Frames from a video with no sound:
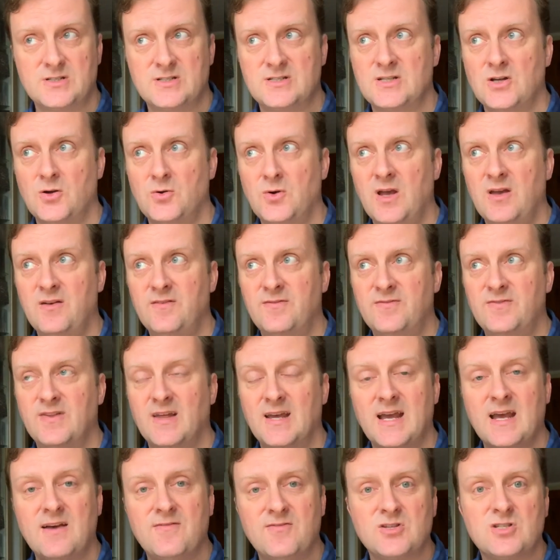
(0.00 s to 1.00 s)
So if
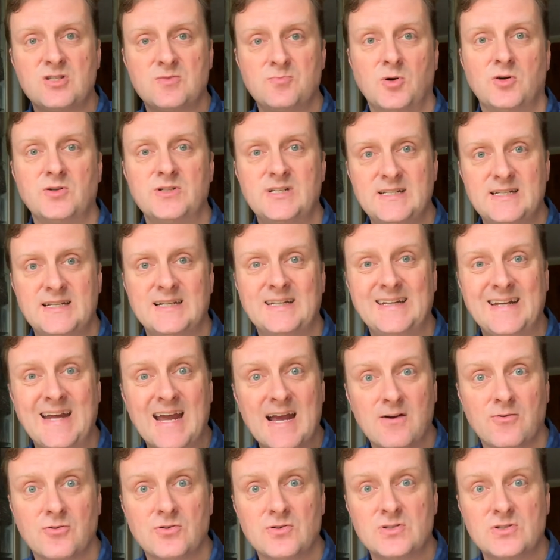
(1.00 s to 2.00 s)
they ever spotted any
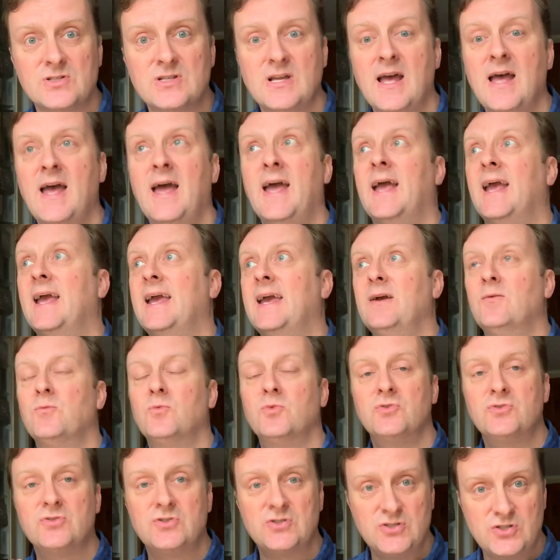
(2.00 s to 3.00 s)
errors, it
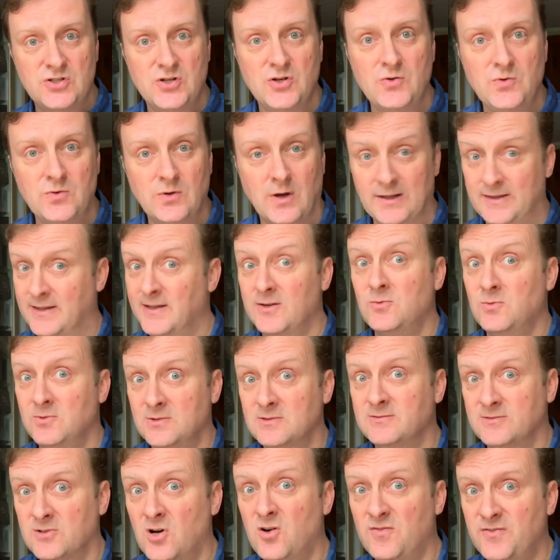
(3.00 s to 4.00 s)
was too, and they
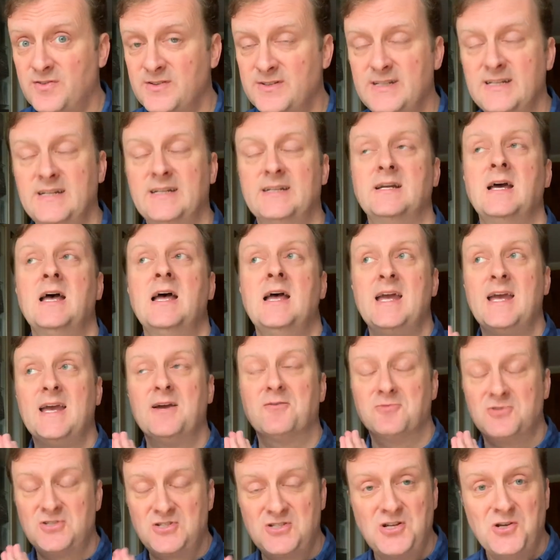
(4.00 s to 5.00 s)
often did, it
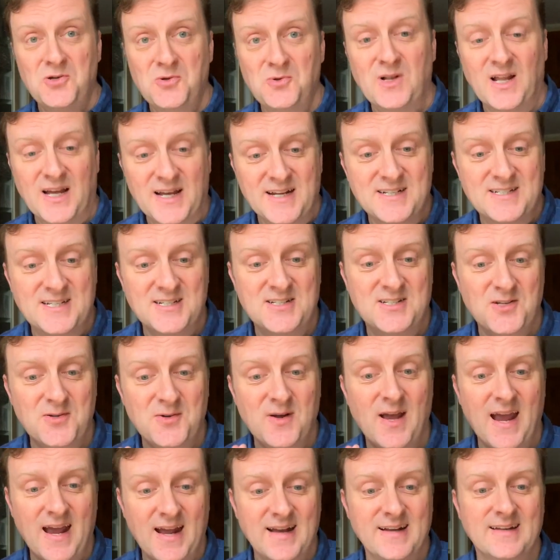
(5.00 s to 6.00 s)
was too late to do
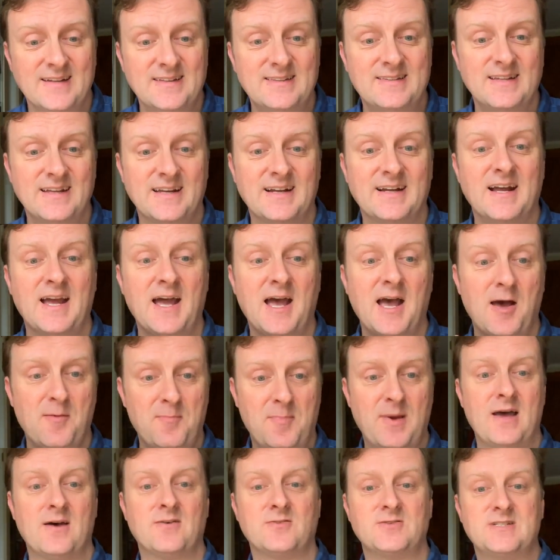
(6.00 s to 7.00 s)
anything
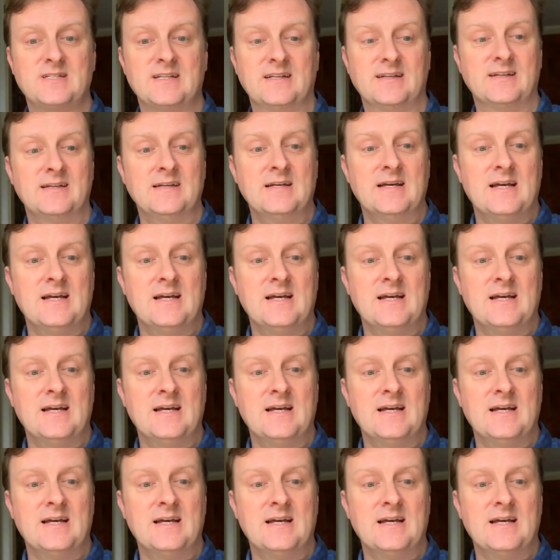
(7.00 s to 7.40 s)
about it.